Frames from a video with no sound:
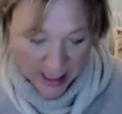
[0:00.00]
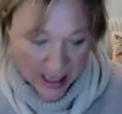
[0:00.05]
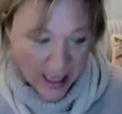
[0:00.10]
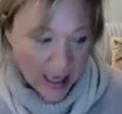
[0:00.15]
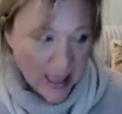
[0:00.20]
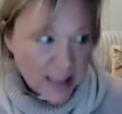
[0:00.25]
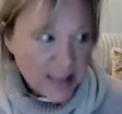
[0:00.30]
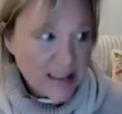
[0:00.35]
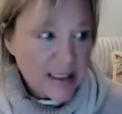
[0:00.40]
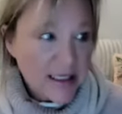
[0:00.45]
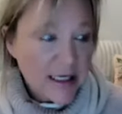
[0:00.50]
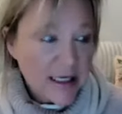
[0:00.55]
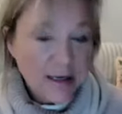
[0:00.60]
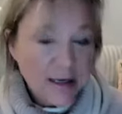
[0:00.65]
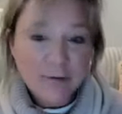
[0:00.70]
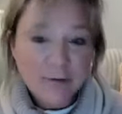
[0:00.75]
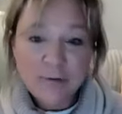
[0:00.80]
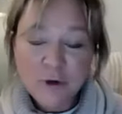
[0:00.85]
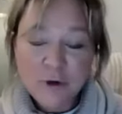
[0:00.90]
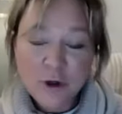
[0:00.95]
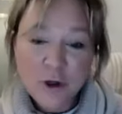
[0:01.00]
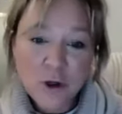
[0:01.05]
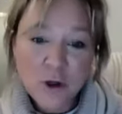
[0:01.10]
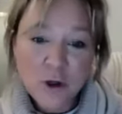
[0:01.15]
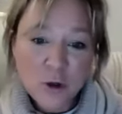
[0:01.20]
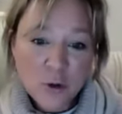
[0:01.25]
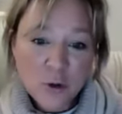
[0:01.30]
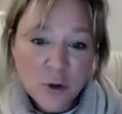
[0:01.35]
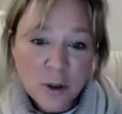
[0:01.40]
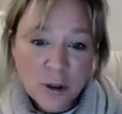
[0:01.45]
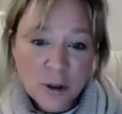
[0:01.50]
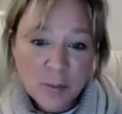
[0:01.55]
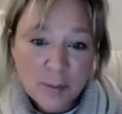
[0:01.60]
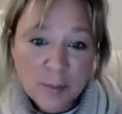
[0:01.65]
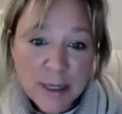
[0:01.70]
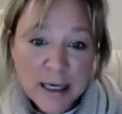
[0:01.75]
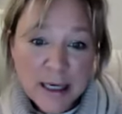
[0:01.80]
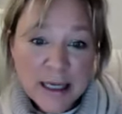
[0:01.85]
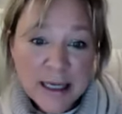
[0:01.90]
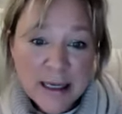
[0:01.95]
And if you
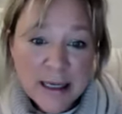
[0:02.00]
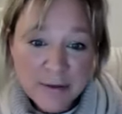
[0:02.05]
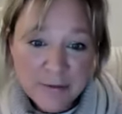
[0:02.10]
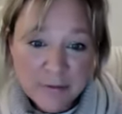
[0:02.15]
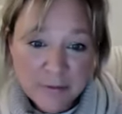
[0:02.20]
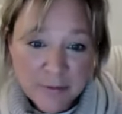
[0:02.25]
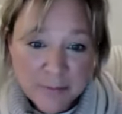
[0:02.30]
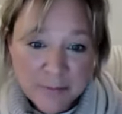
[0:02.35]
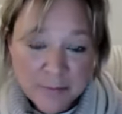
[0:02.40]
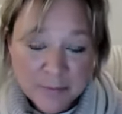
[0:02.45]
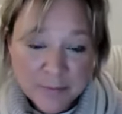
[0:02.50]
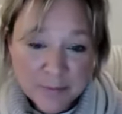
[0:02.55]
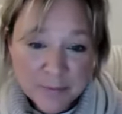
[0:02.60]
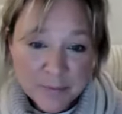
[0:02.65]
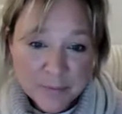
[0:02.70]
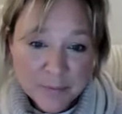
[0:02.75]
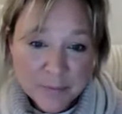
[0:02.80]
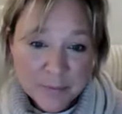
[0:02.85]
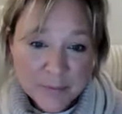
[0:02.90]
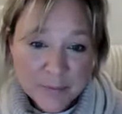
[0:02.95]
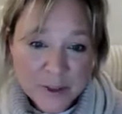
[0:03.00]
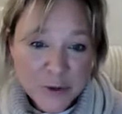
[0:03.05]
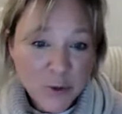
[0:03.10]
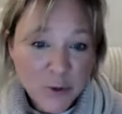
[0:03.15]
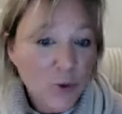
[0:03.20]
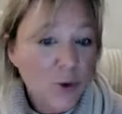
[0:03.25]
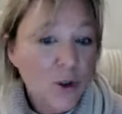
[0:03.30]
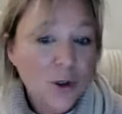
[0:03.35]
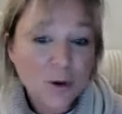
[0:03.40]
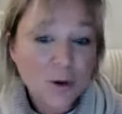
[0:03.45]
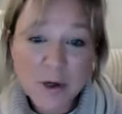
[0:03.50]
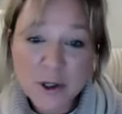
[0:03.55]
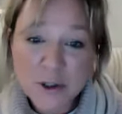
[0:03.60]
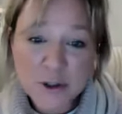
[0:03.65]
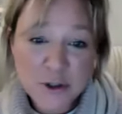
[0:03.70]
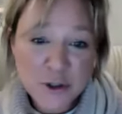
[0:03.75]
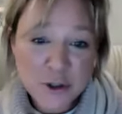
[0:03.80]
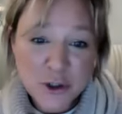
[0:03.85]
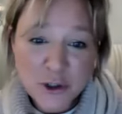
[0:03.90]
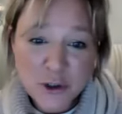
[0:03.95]
believe, it's all you're
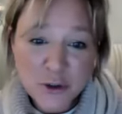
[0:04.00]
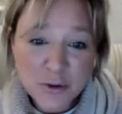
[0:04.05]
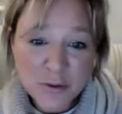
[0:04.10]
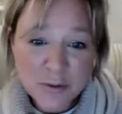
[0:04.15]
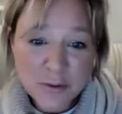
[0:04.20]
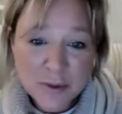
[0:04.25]
asked to do